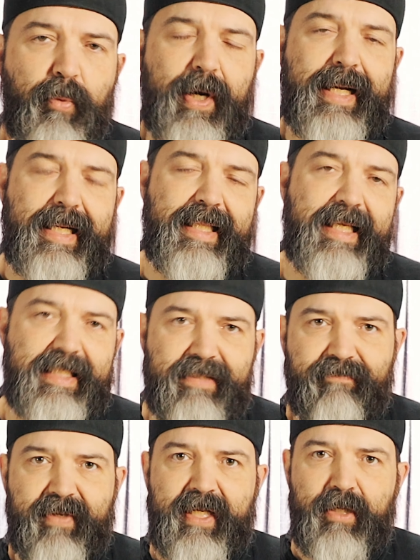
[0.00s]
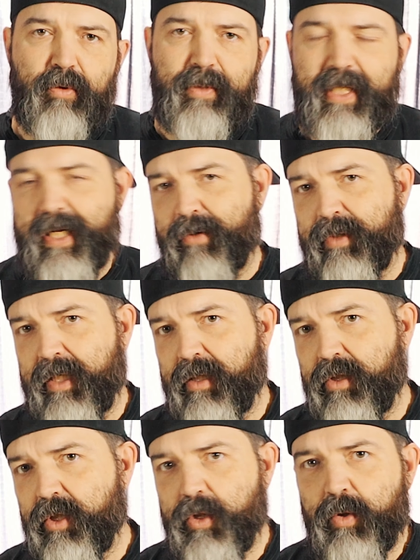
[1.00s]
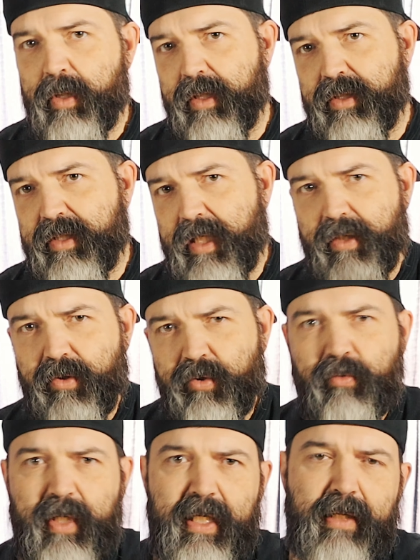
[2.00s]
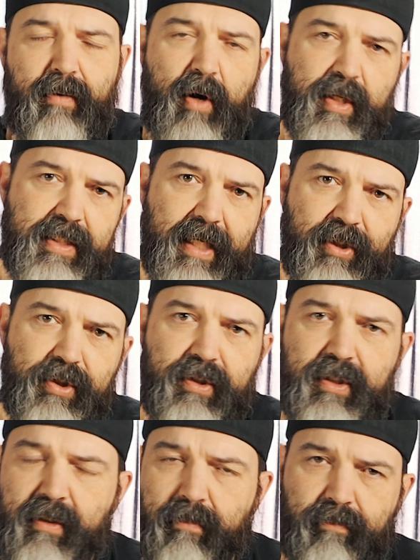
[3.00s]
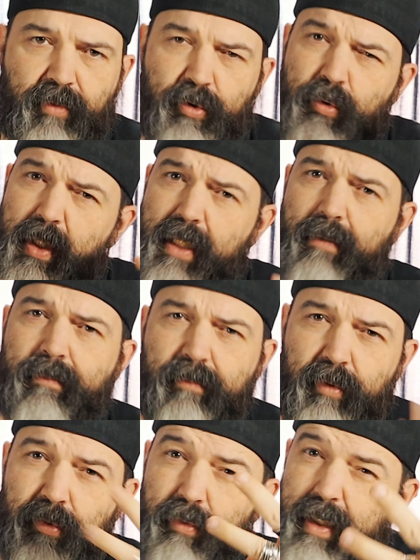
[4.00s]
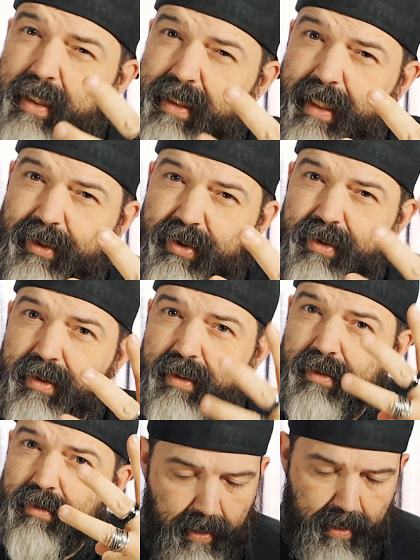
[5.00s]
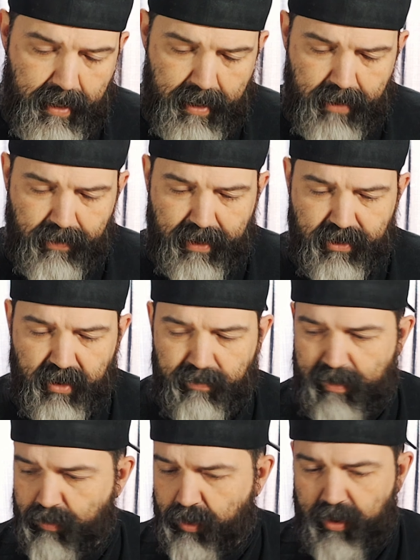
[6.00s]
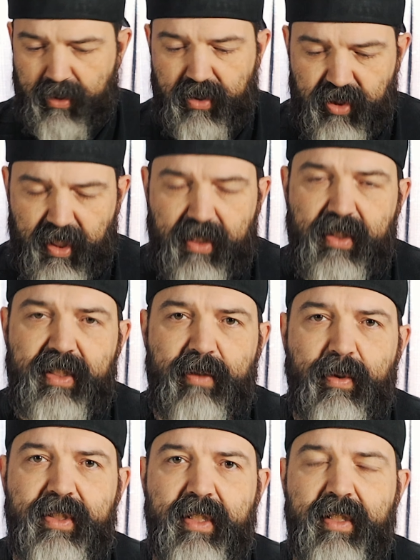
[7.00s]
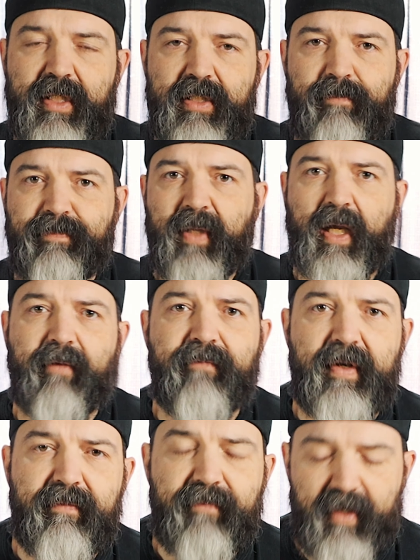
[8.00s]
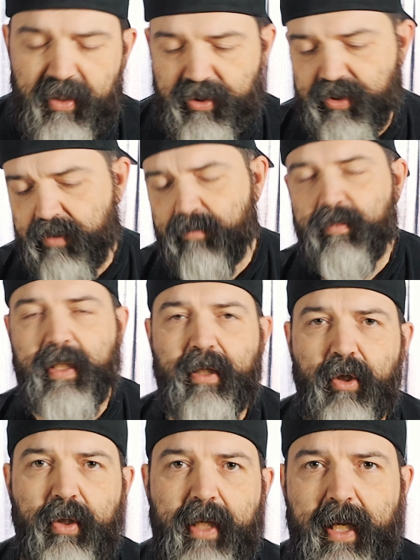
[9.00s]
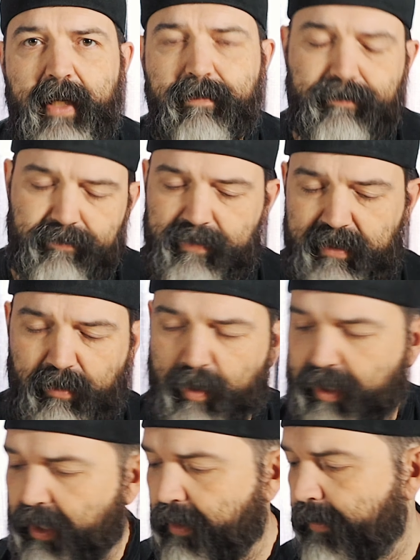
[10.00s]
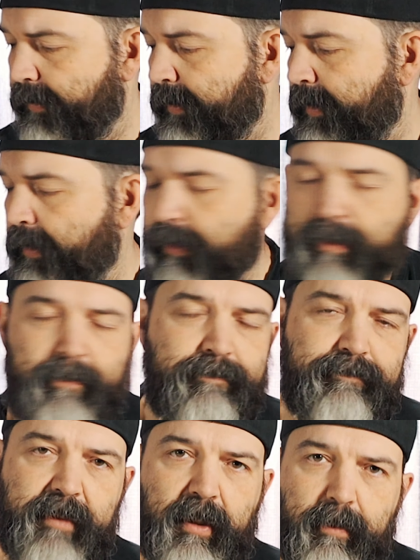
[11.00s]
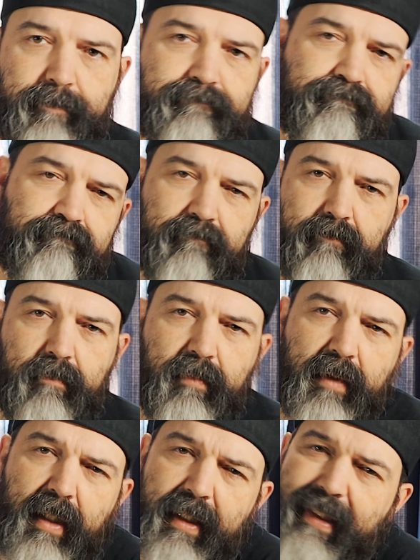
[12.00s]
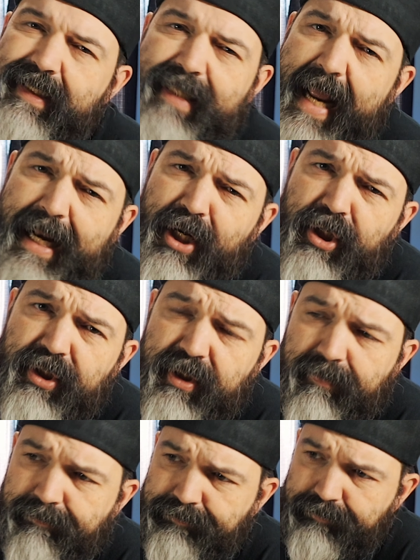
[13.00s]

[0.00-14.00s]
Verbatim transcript: break this video down into, let's say, three sections. Three, three sections. And that's gonna be, we're gonna just check to see what's in this, kind of fit and finish, take a look at it, see what we think, you know, the standards.